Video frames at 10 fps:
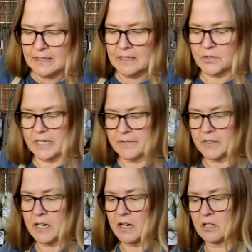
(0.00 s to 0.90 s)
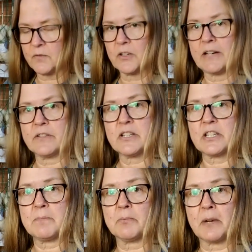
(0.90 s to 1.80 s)
So I have a card for every
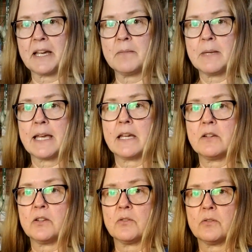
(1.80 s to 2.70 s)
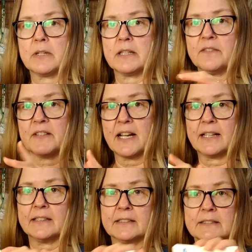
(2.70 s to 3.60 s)
sheep, ram and ewe, in the
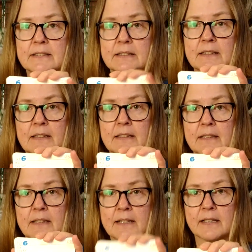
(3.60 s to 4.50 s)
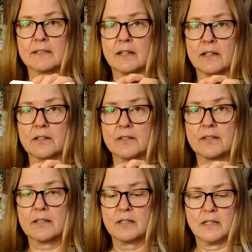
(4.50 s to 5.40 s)
flock, index
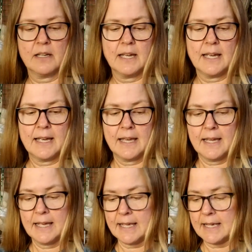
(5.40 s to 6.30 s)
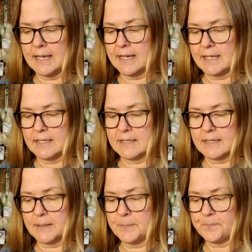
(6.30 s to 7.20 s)
cards,
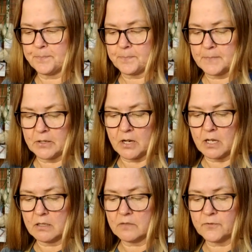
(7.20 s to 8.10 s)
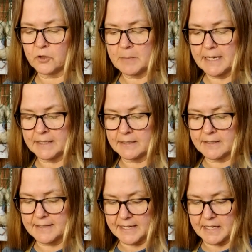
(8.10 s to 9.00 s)
and they're all formatted the
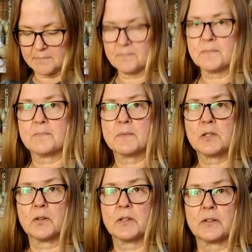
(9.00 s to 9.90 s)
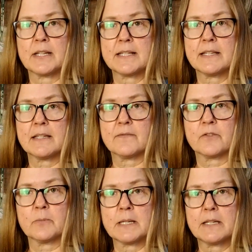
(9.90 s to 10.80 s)
same, so they're easy
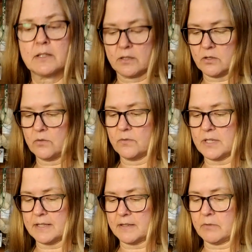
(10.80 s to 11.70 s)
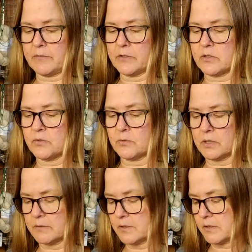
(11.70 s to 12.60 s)
for me to use as a reference
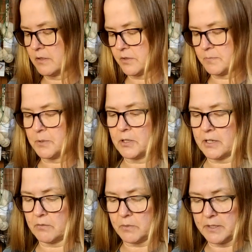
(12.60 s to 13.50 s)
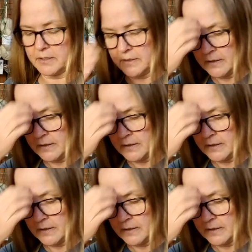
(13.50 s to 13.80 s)
tool. So I'll just pull out one